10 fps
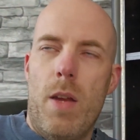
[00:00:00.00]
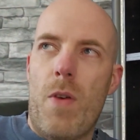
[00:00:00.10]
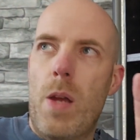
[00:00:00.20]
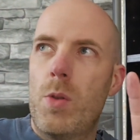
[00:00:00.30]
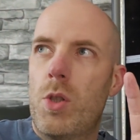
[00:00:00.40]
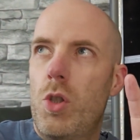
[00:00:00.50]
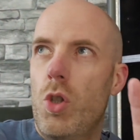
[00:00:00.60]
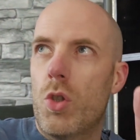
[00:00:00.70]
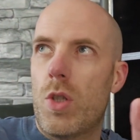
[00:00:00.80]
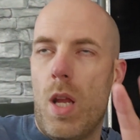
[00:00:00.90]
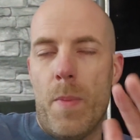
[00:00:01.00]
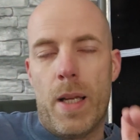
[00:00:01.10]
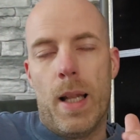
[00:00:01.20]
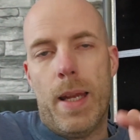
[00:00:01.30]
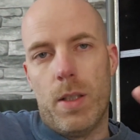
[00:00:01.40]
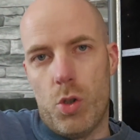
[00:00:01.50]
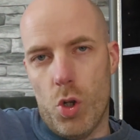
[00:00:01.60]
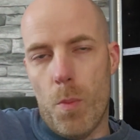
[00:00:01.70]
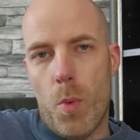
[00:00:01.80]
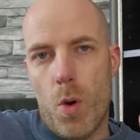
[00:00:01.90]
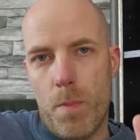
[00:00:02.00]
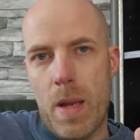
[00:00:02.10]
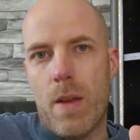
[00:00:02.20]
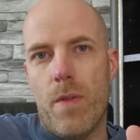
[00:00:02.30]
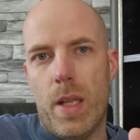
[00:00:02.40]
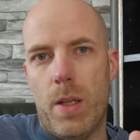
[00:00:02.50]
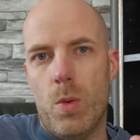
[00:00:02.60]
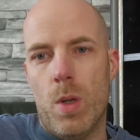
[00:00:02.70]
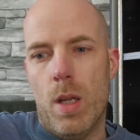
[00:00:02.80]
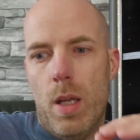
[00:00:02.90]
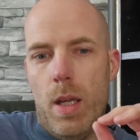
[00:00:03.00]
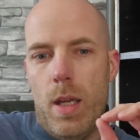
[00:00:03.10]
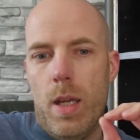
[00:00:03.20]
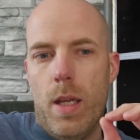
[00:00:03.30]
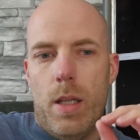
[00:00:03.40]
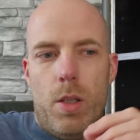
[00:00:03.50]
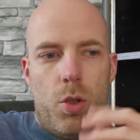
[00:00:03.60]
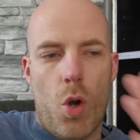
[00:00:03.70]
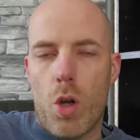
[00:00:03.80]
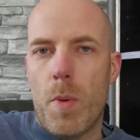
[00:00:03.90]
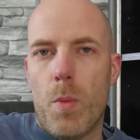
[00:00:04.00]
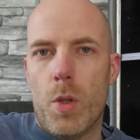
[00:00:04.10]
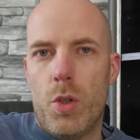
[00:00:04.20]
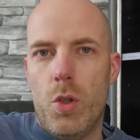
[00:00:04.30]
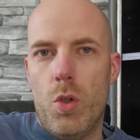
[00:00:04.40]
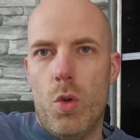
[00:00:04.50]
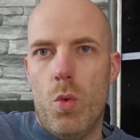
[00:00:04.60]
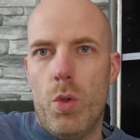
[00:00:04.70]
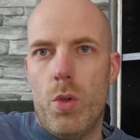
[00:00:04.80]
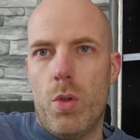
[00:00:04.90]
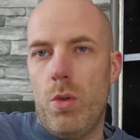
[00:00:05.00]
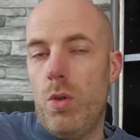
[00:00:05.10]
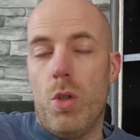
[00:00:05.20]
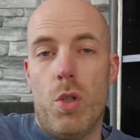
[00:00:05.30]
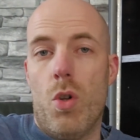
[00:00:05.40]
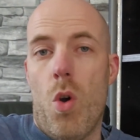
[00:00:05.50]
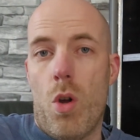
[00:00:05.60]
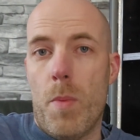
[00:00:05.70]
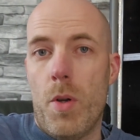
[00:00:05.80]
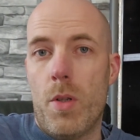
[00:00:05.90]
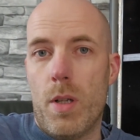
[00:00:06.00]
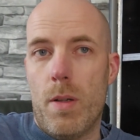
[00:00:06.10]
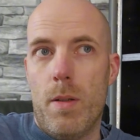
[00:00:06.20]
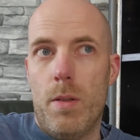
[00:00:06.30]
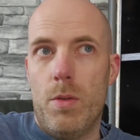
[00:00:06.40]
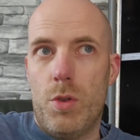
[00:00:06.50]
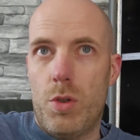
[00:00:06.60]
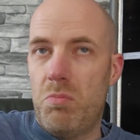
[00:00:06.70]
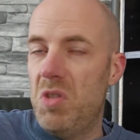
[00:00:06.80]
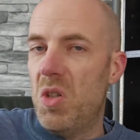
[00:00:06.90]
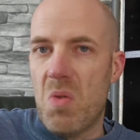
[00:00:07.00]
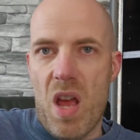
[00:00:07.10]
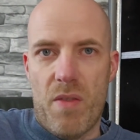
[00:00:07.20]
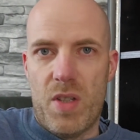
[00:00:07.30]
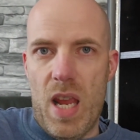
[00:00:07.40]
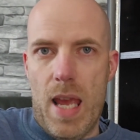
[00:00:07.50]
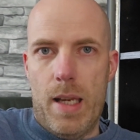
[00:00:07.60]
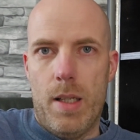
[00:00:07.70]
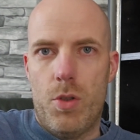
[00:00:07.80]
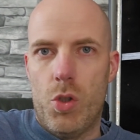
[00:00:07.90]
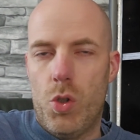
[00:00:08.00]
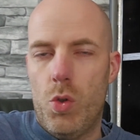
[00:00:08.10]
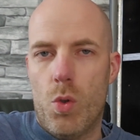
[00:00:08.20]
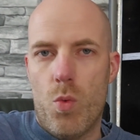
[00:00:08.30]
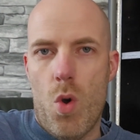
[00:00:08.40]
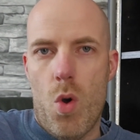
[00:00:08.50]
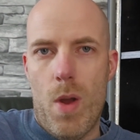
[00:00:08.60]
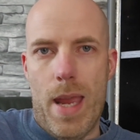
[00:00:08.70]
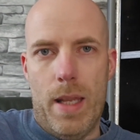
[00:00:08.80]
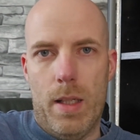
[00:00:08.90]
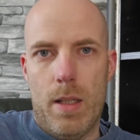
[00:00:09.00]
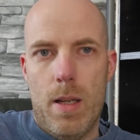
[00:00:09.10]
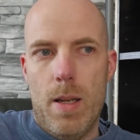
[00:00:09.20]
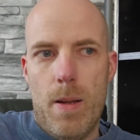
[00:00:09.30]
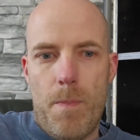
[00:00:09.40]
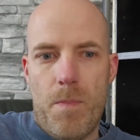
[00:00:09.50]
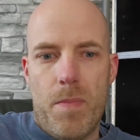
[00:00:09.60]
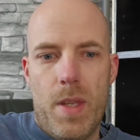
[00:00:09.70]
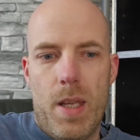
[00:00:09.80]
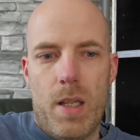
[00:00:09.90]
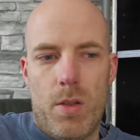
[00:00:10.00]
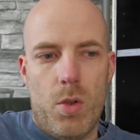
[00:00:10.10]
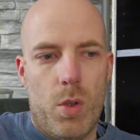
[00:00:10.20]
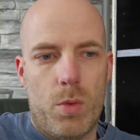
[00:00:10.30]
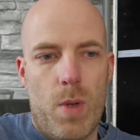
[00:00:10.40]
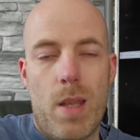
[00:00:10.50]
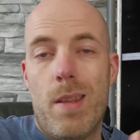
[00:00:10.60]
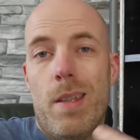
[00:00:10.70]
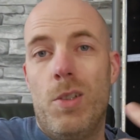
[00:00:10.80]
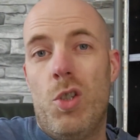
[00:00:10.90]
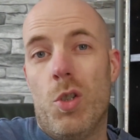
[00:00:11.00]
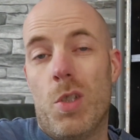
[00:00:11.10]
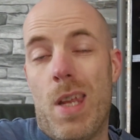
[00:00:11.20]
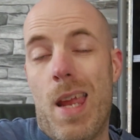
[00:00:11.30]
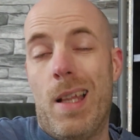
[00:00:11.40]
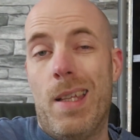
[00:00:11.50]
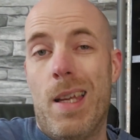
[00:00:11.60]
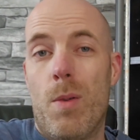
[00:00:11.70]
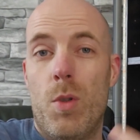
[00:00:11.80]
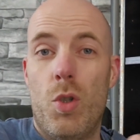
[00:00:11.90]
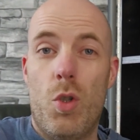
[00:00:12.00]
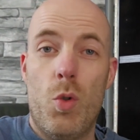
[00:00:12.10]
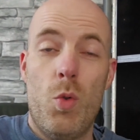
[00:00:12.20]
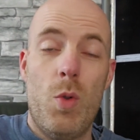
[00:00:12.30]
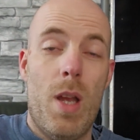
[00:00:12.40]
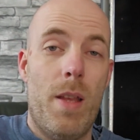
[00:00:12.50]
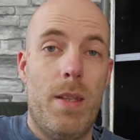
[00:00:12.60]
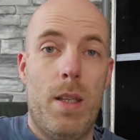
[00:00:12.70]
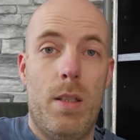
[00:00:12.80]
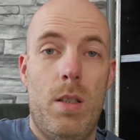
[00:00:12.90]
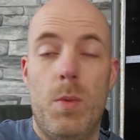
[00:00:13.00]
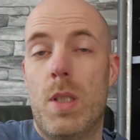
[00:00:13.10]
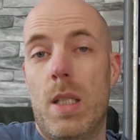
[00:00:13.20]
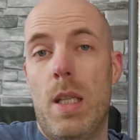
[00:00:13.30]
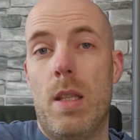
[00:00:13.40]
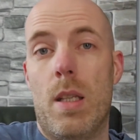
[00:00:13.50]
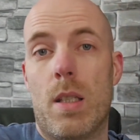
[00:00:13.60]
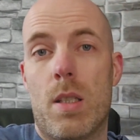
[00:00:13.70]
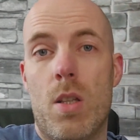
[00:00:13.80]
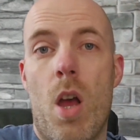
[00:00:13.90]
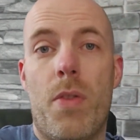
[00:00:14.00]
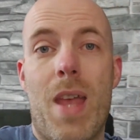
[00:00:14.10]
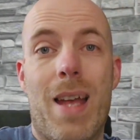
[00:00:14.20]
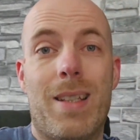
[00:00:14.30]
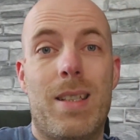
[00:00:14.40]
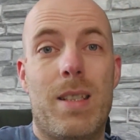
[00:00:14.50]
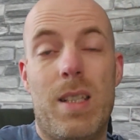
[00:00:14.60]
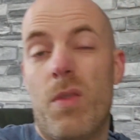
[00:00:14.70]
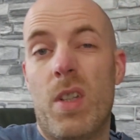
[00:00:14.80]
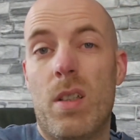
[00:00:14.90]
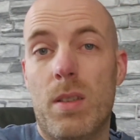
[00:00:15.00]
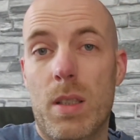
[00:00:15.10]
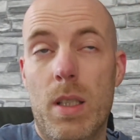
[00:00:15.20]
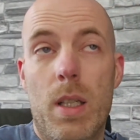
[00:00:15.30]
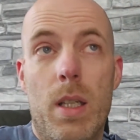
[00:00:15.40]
if I was to just tell my client to jump on, make a video, talk about what you know you can talk about, you don't have to edit it, just use a raw edit. Then I thought rather than just telling, I would do, and then you would see that it's not that difficult.